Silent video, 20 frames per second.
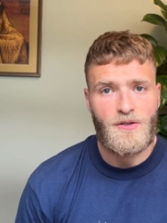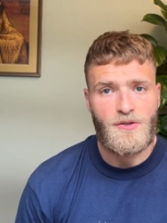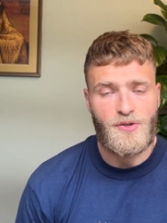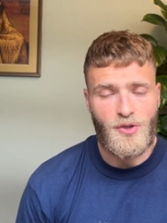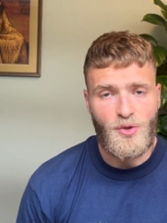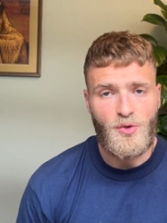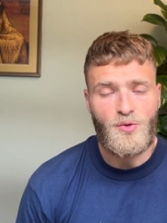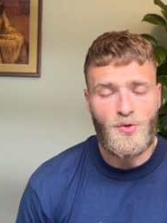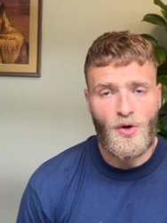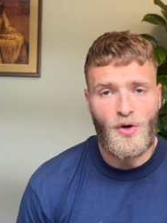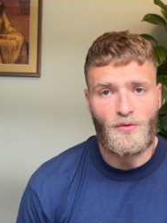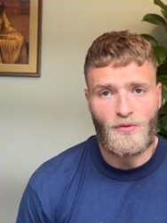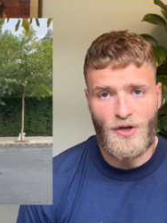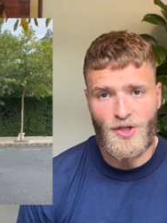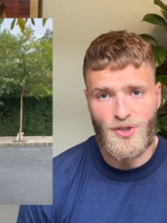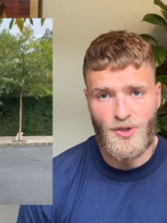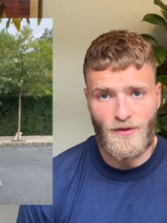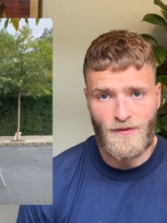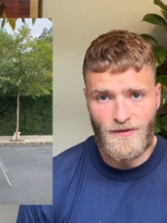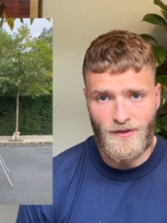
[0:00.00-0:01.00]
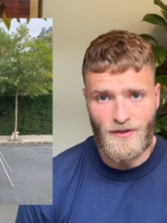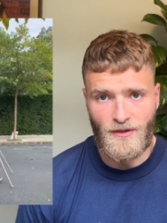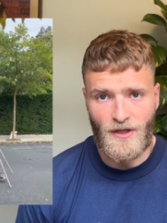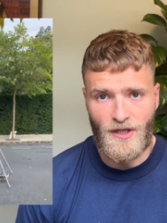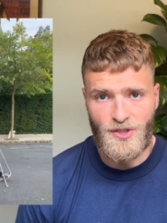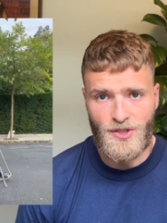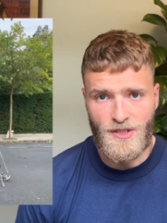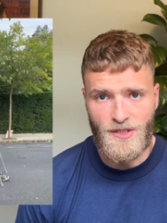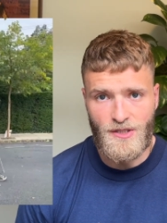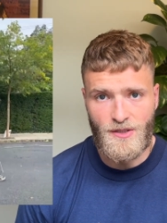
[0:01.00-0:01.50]
Do not rush off the
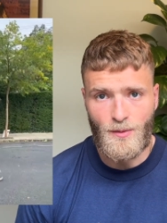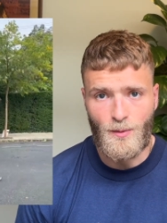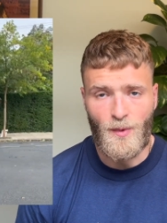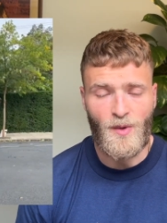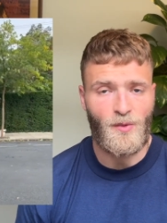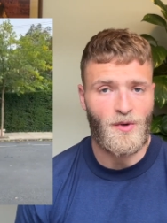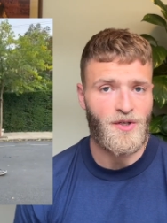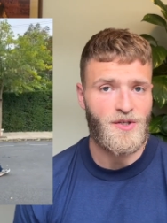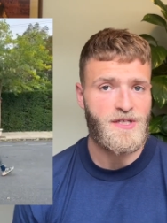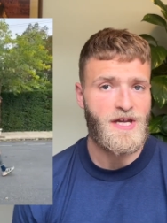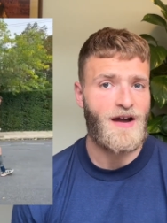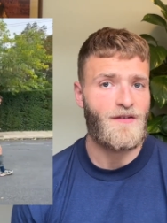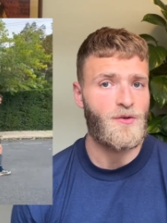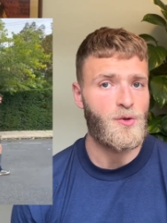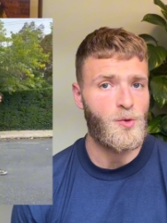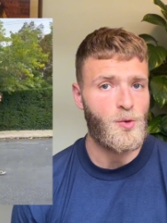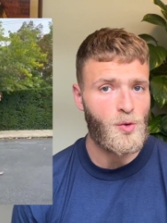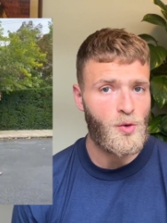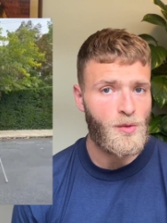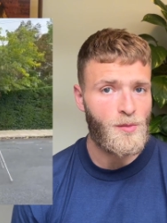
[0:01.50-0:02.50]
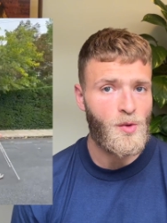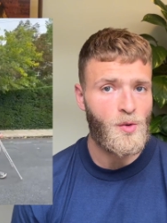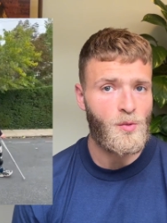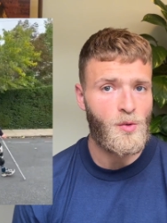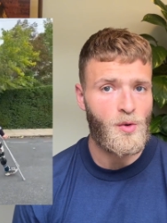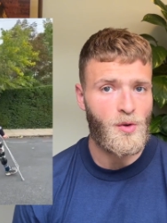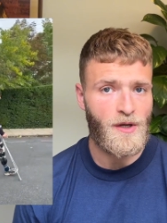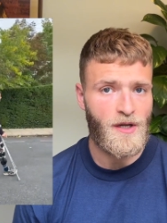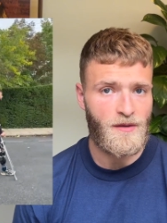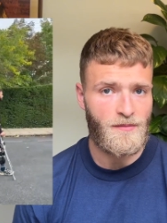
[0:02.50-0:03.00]
crutches. We want you to have a normal
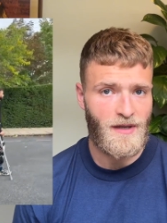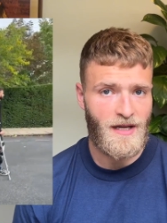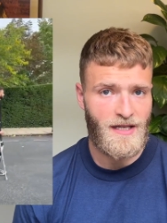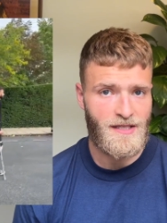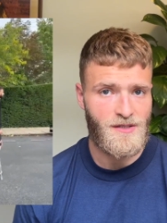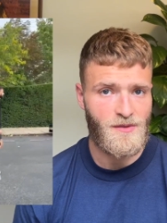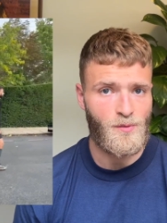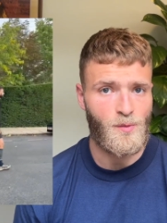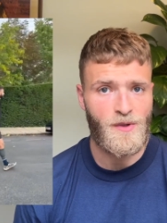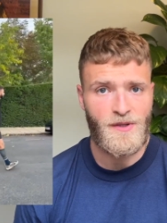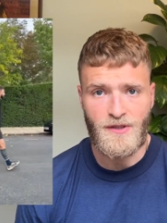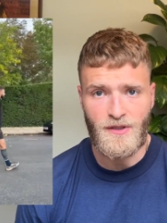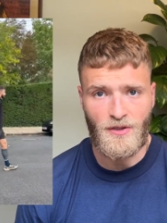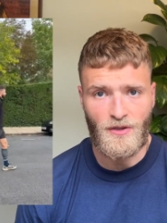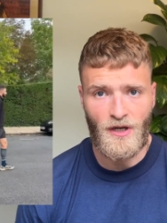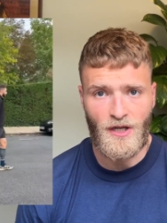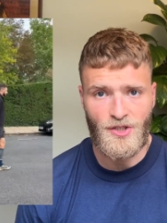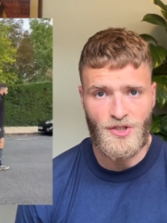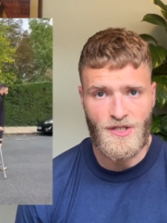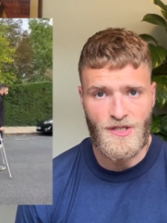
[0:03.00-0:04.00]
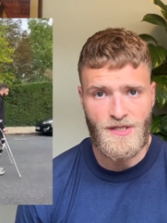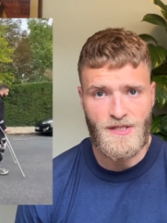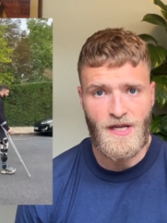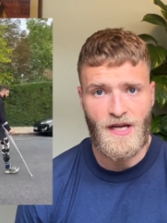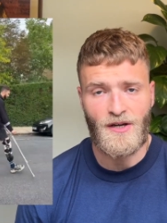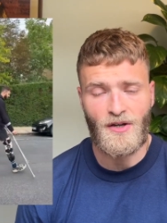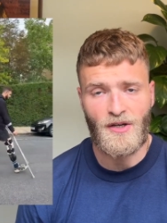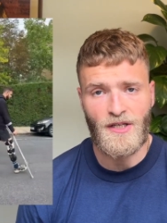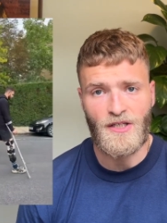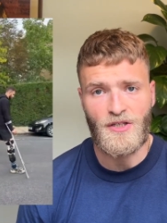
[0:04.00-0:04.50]
walking pattern with the crutches, and
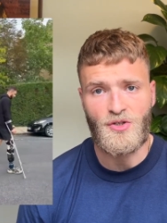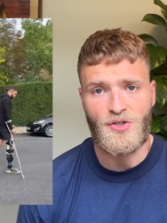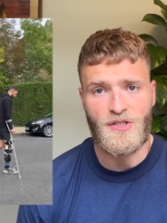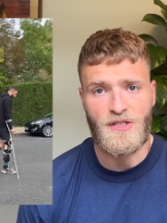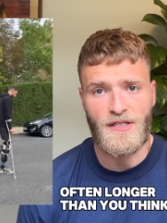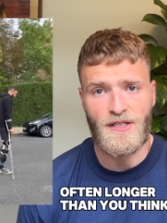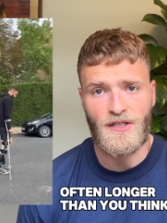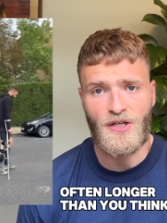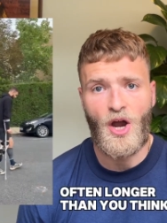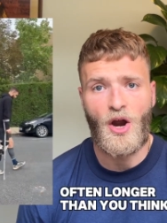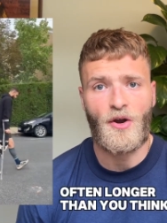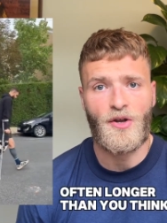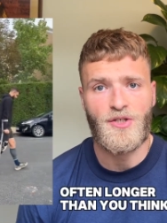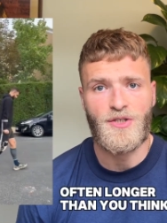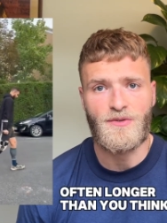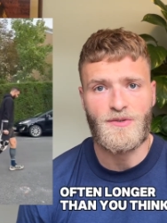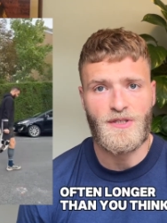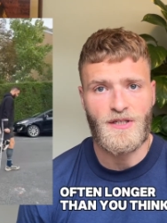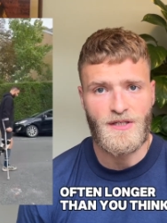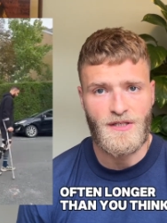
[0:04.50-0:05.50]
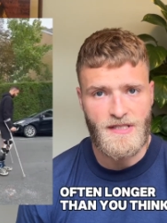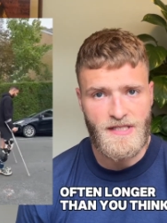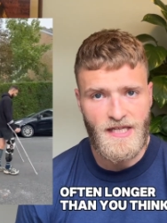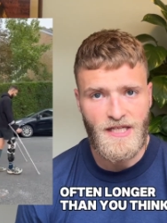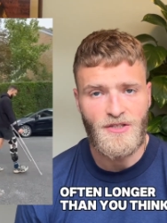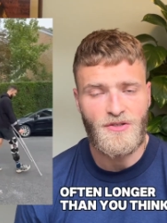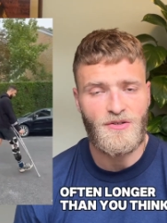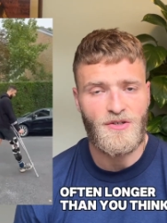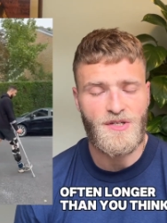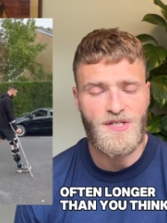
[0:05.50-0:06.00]
I usually encourage you to
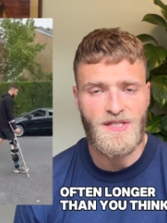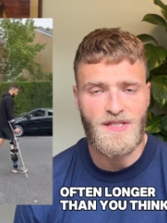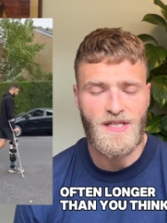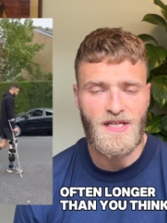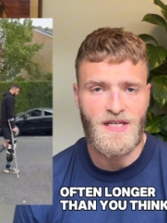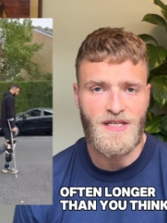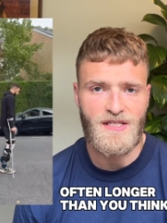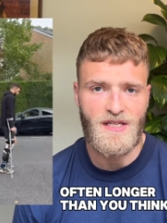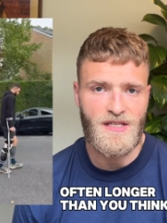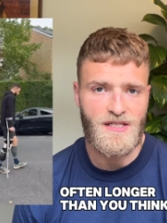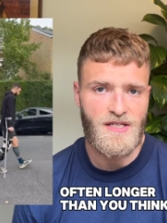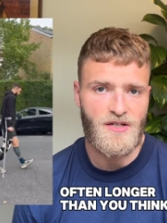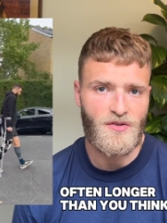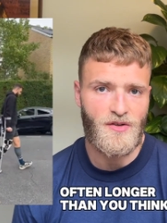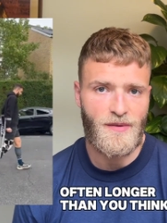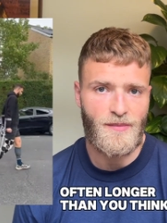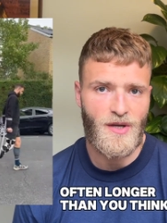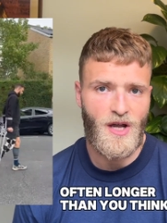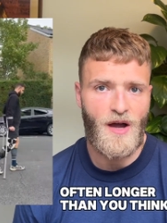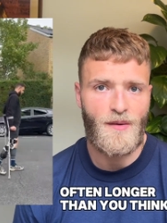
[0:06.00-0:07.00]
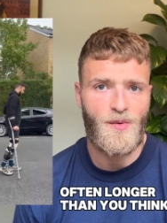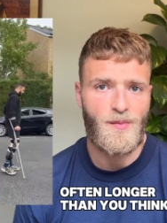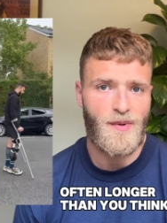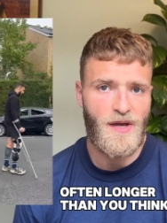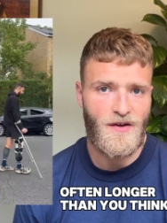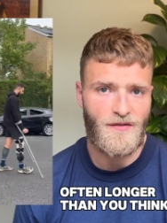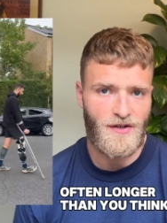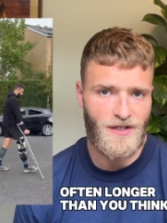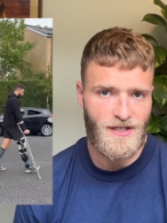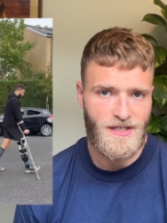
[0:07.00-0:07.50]
continue using these until they become a bit
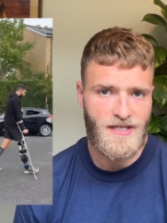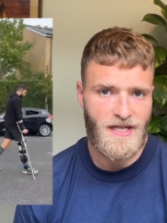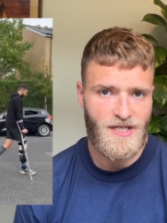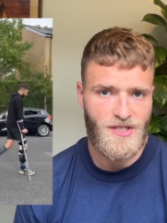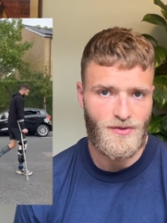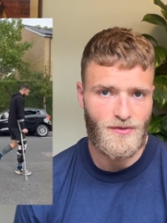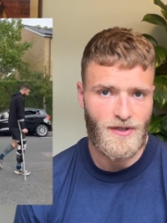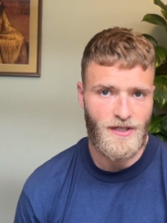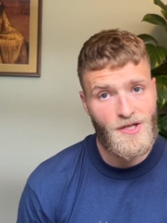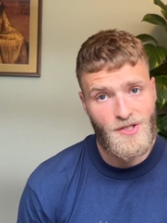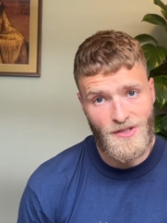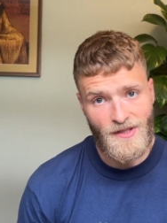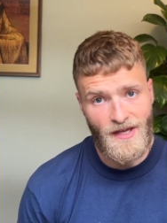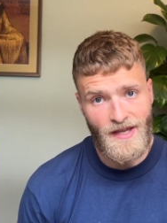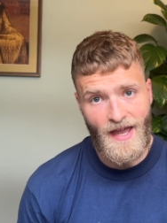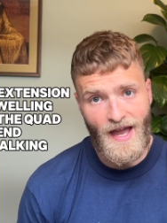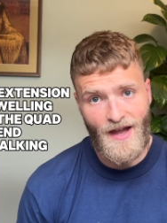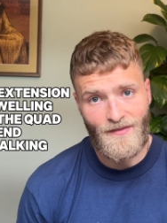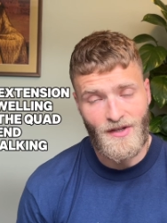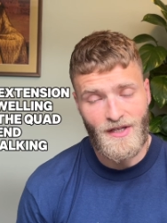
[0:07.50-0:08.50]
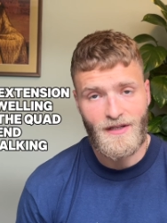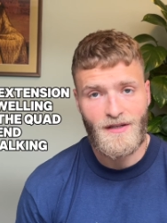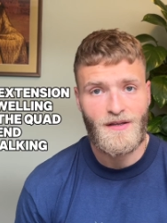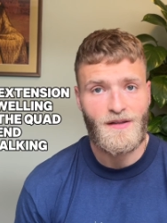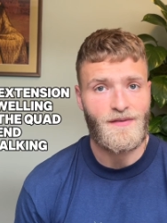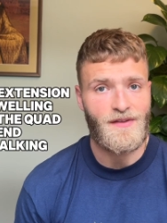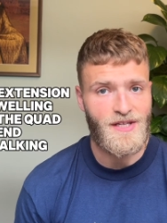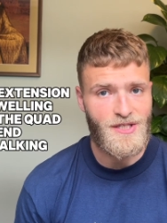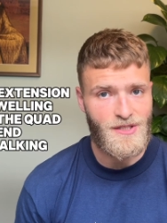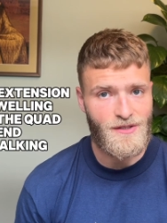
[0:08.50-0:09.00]
of an accessory. So there you have it.
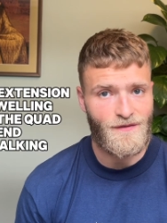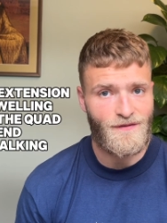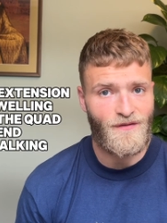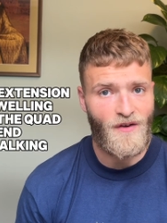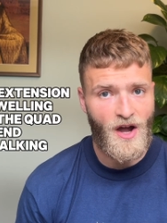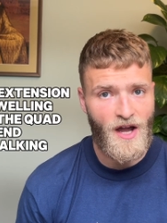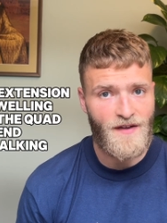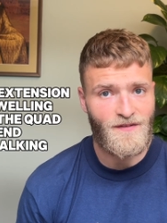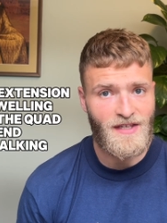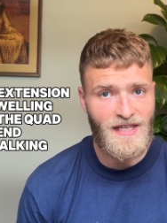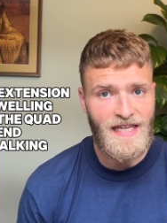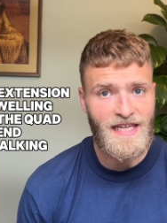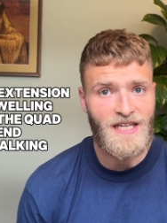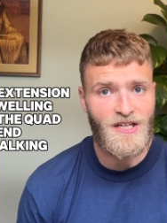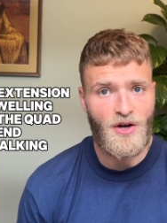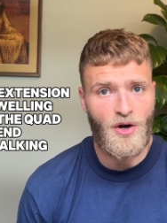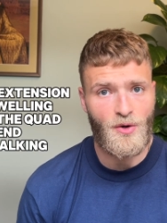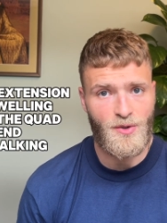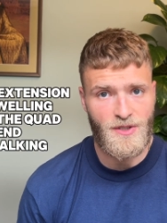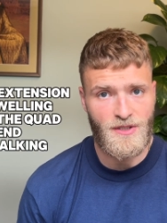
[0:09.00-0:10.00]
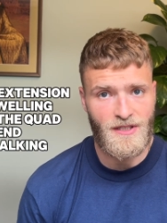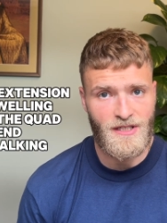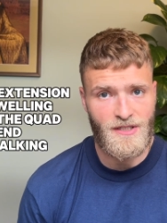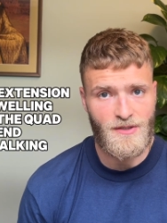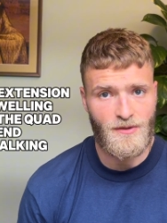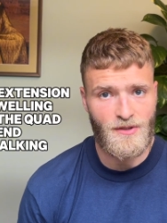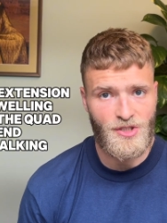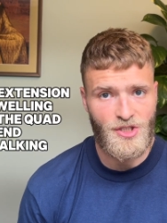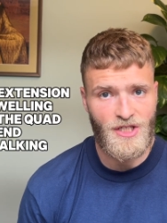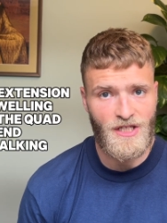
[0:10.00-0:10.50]
These are the 5 key goals you need to
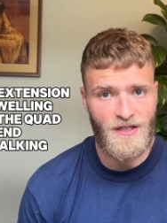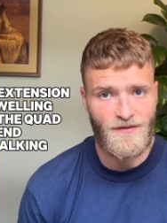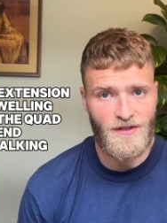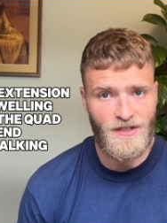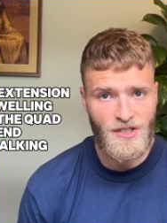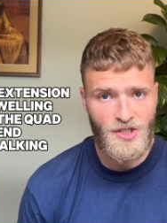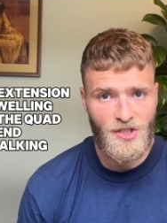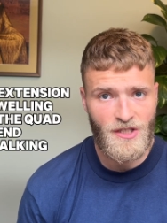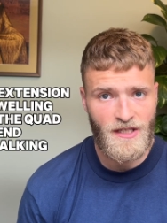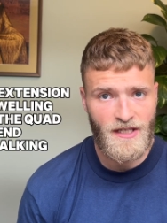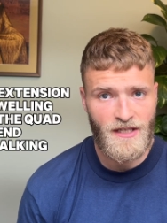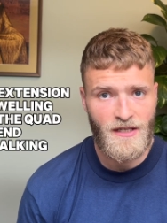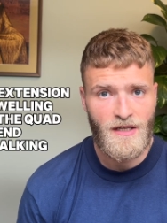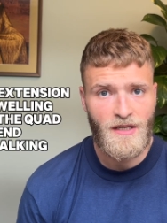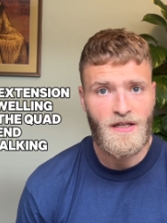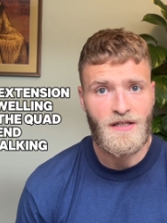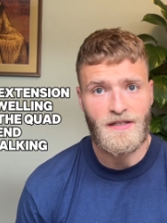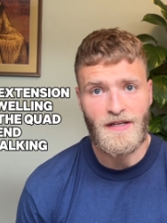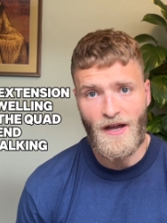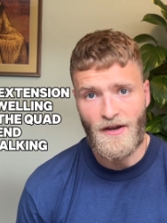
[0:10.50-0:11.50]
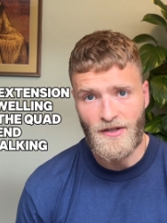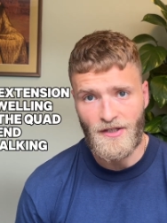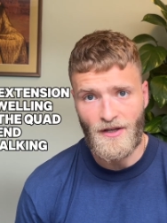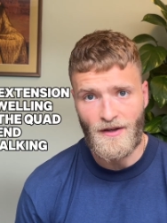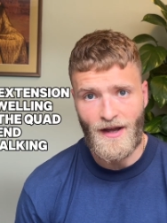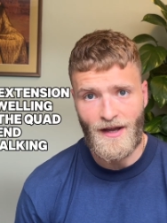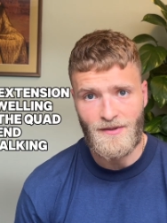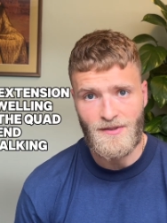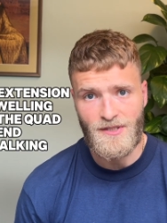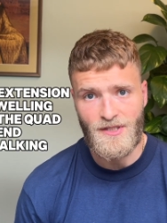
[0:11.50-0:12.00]
achieve initially. Now you know
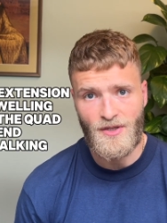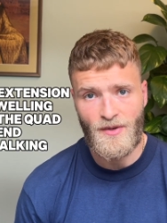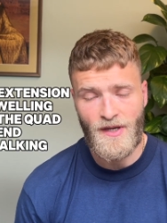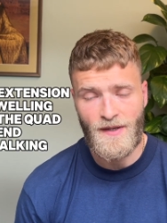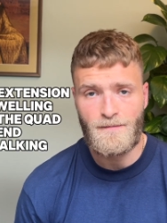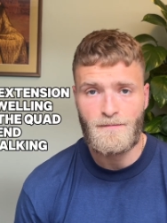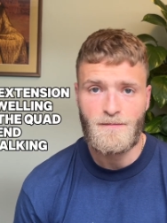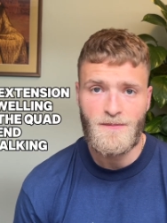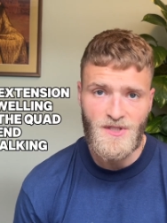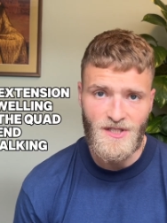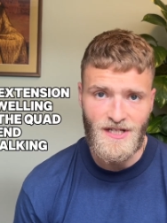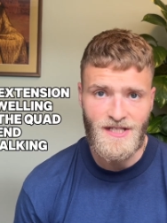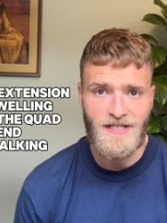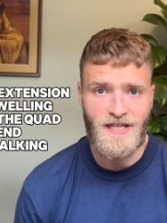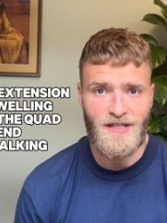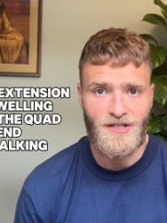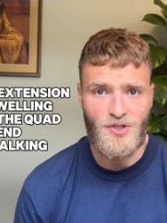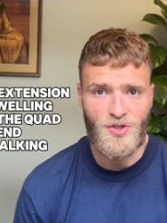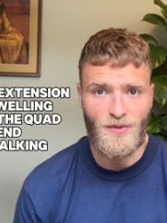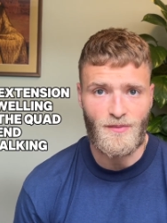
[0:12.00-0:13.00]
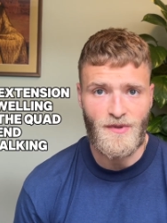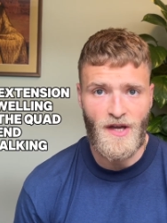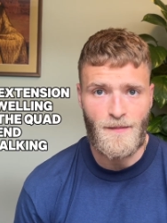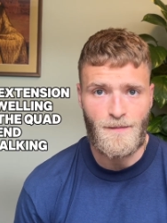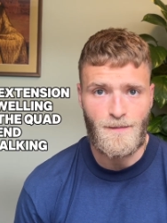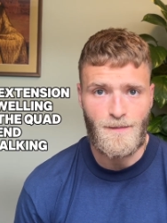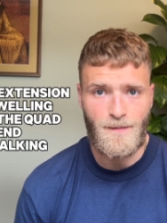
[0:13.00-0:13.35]
how to do it, so let's get the job done.